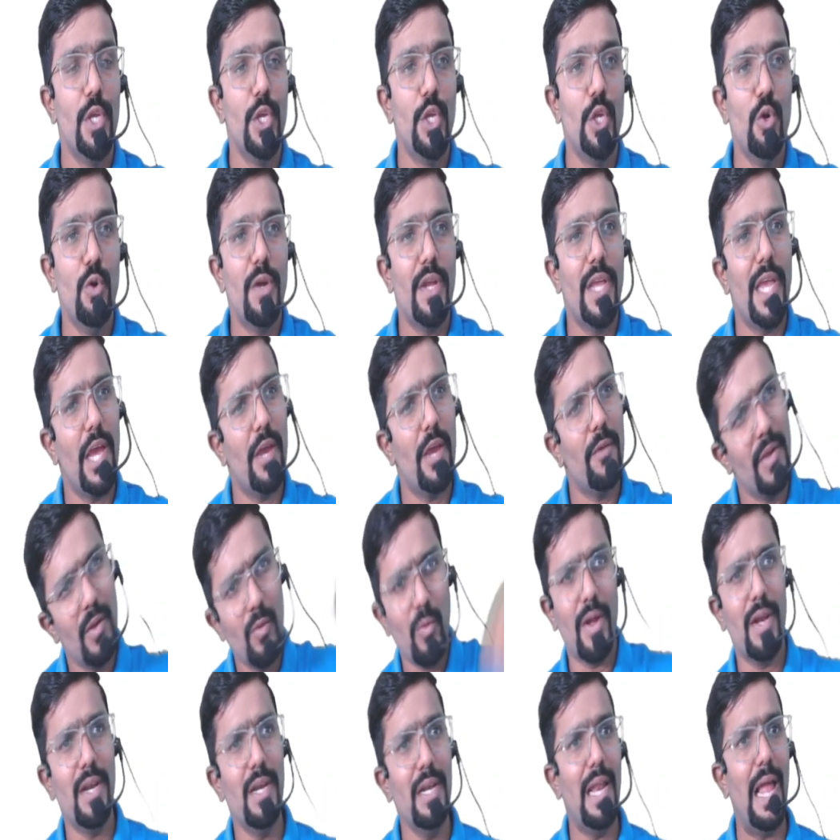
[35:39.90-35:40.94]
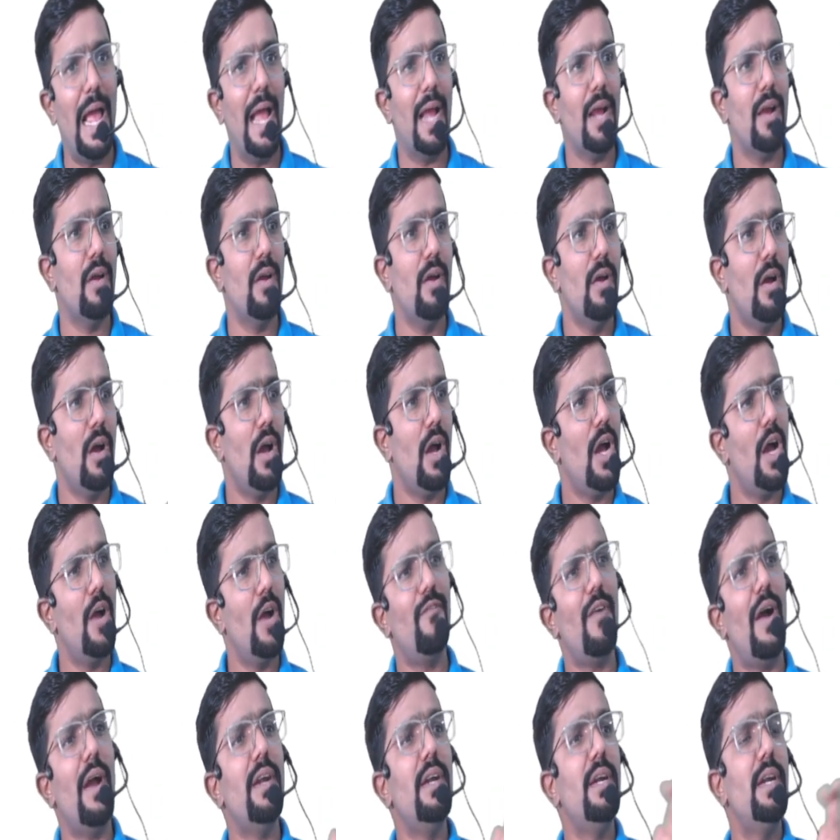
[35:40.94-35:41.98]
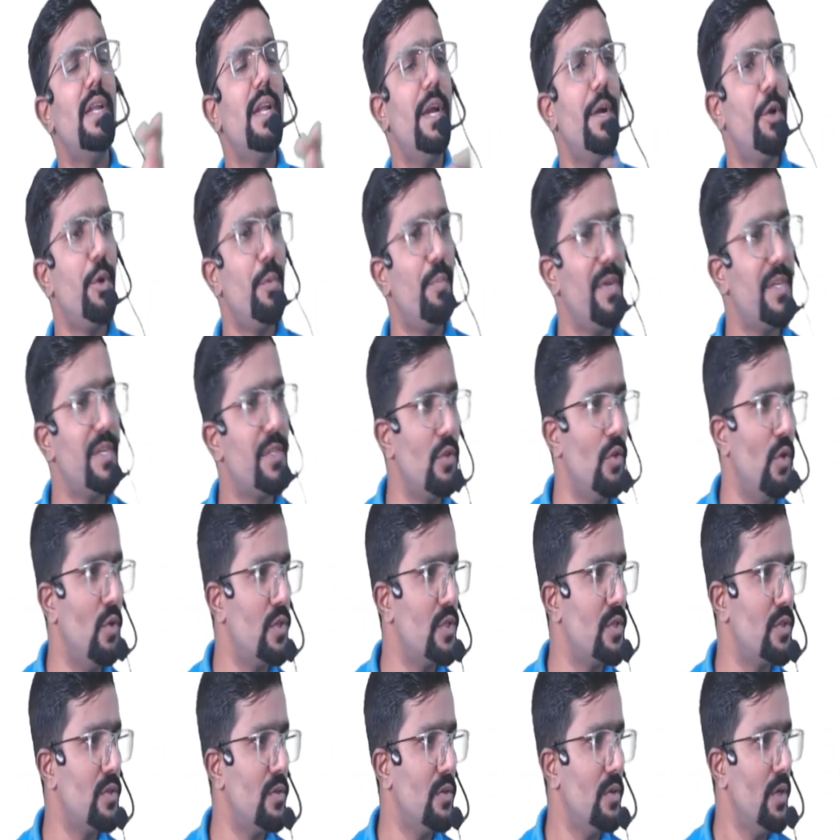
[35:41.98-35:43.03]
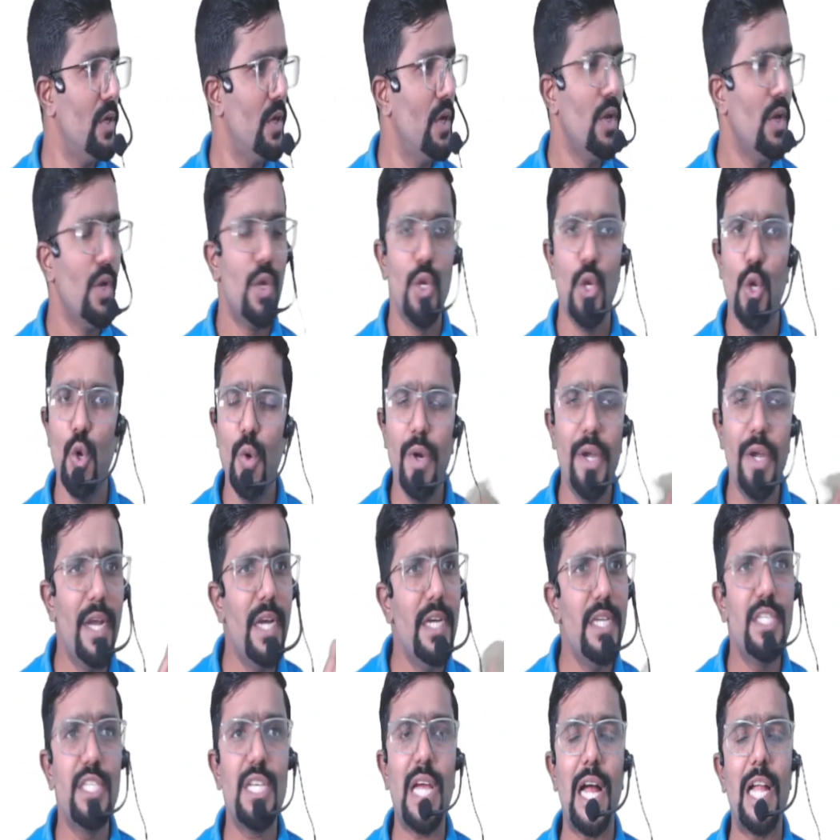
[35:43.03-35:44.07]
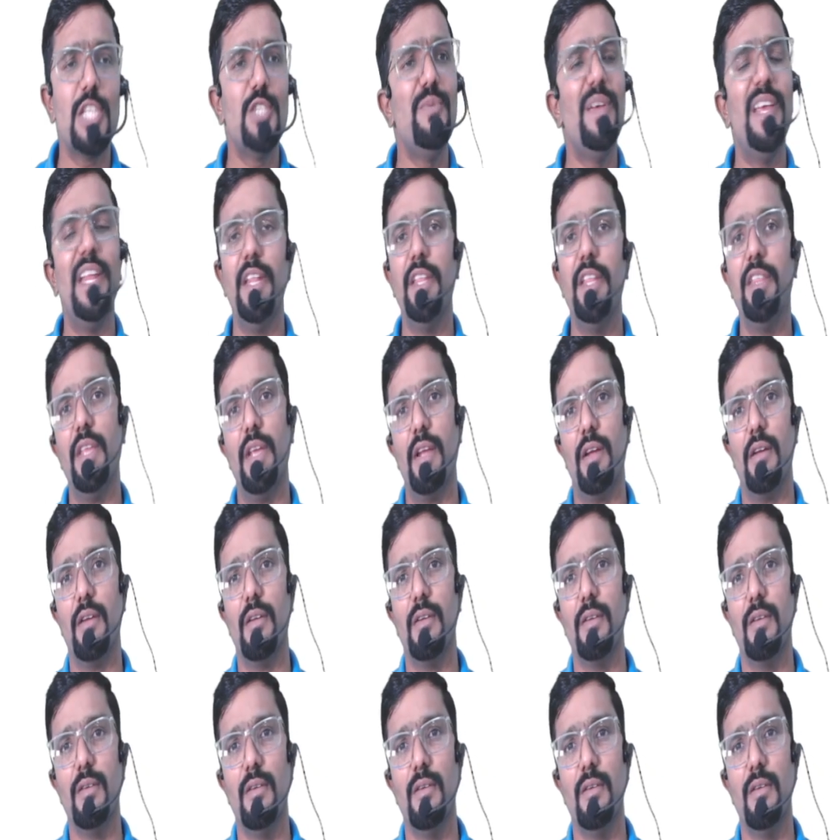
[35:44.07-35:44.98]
You gave me 1 lakh of 100 rupees notes. You didn't charge me anything.